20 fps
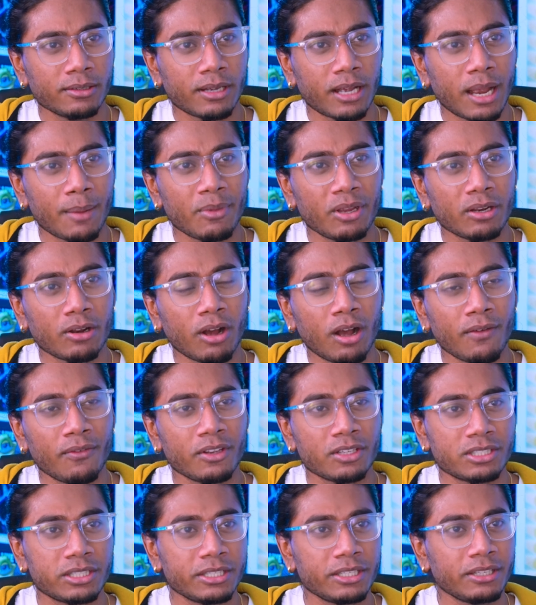I mean,
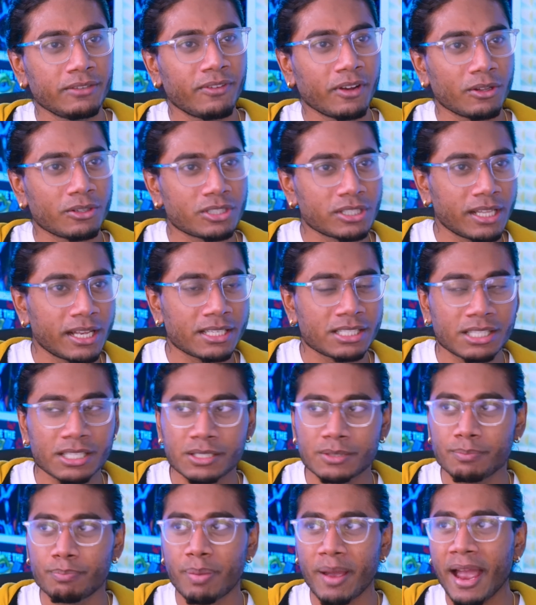obviously Yveltal has
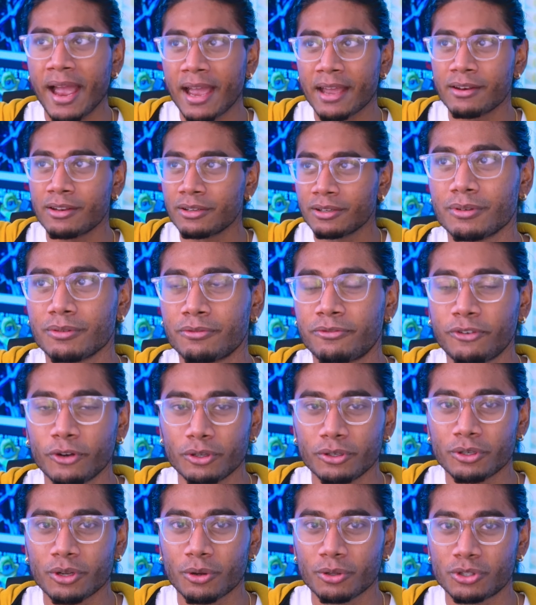this bad
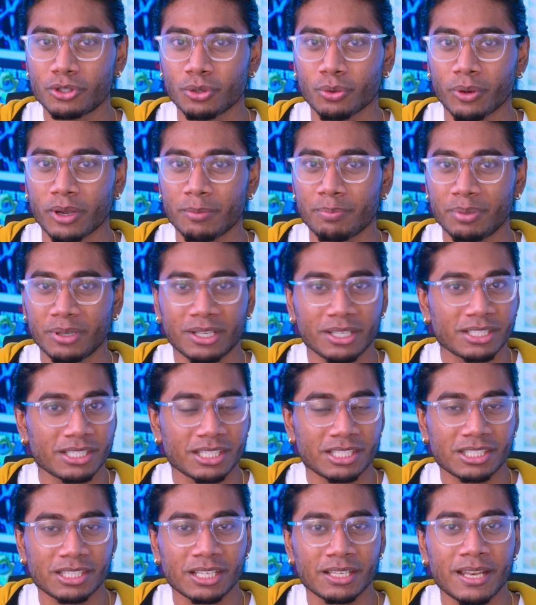footnote to it because
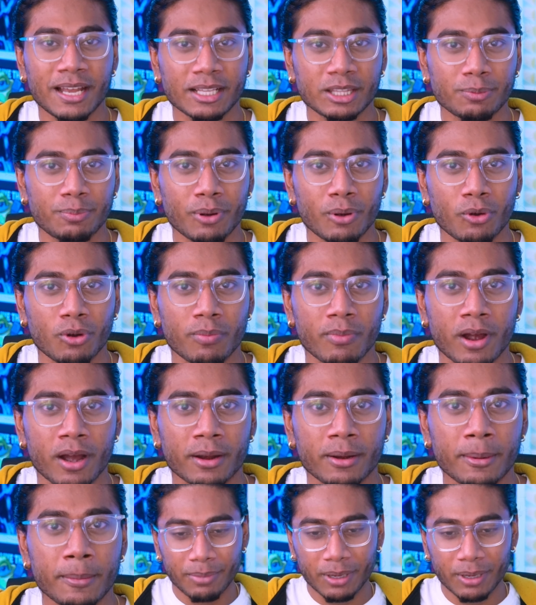it's the death Pokemon,